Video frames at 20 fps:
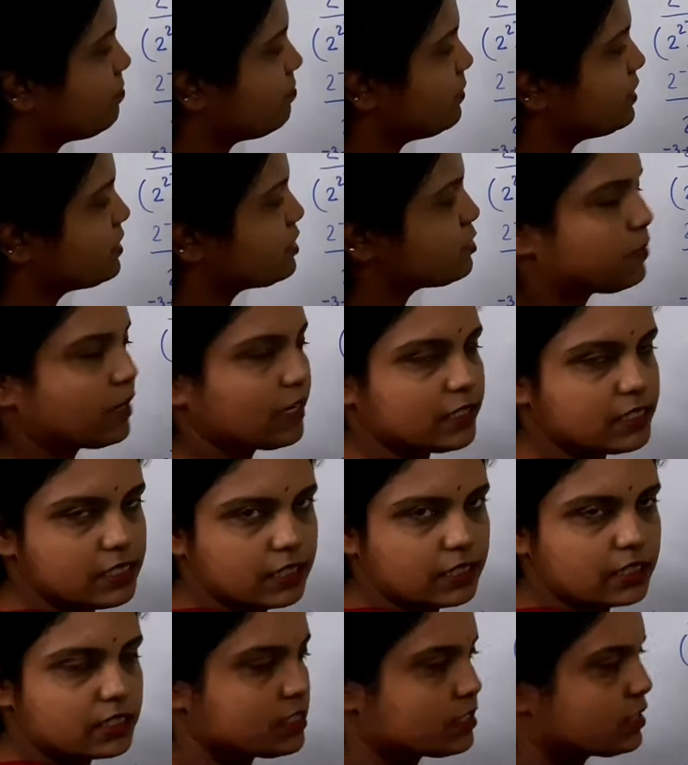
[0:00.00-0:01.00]
means plus
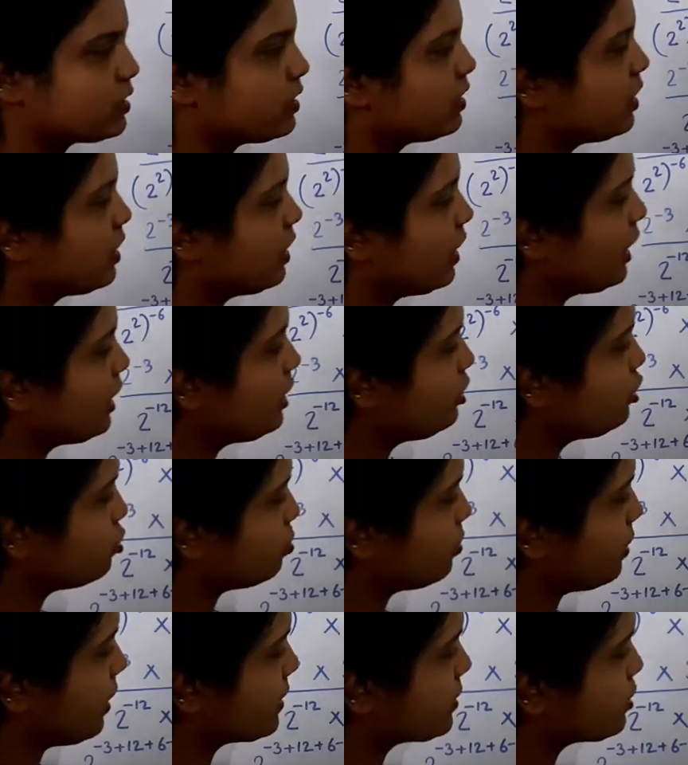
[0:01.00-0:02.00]
6,
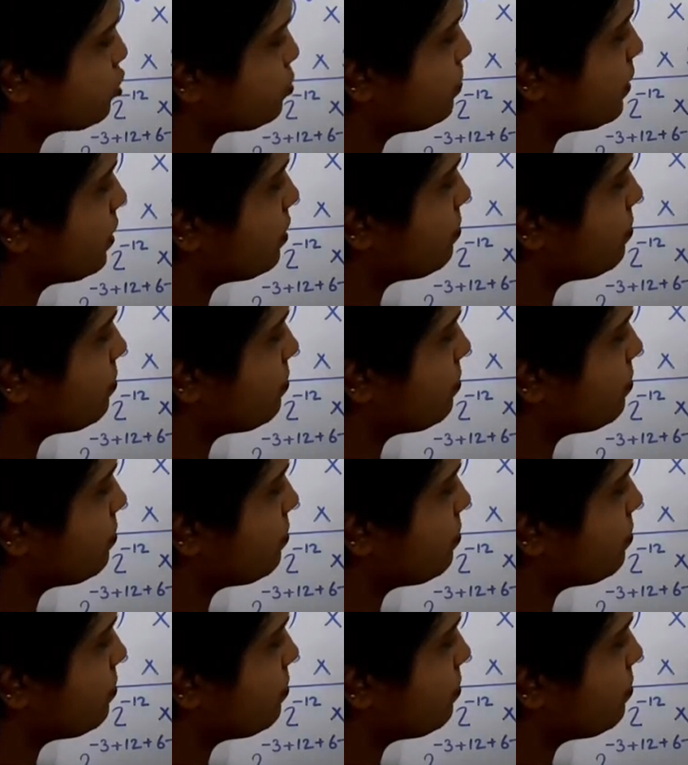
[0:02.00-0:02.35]
into x to the power